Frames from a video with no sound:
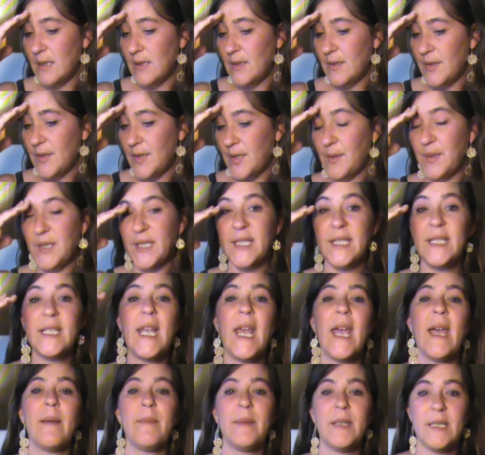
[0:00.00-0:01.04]
So he's
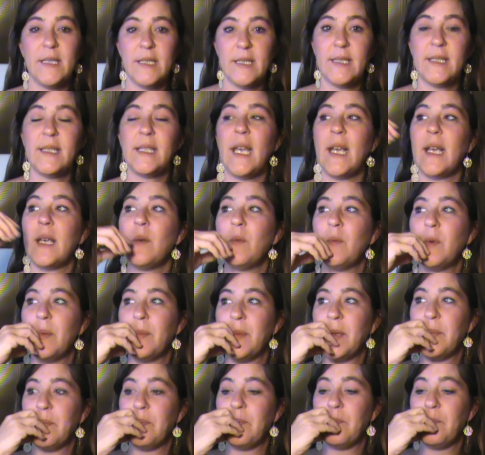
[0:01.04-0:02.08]
stabbing the second
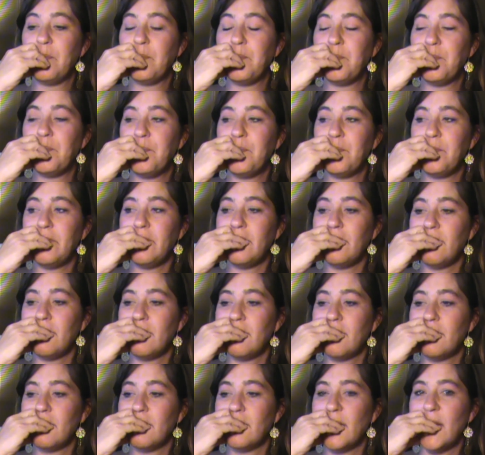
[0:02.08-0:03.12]
woman,
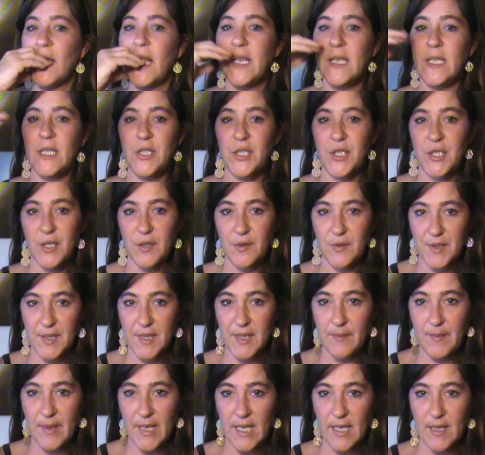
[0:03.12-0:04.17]
and he shoots
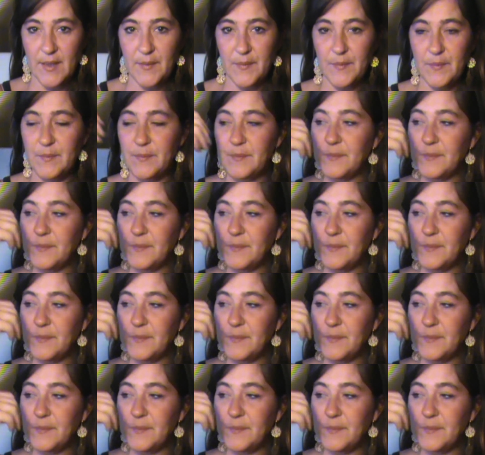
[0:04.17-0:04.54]
the man.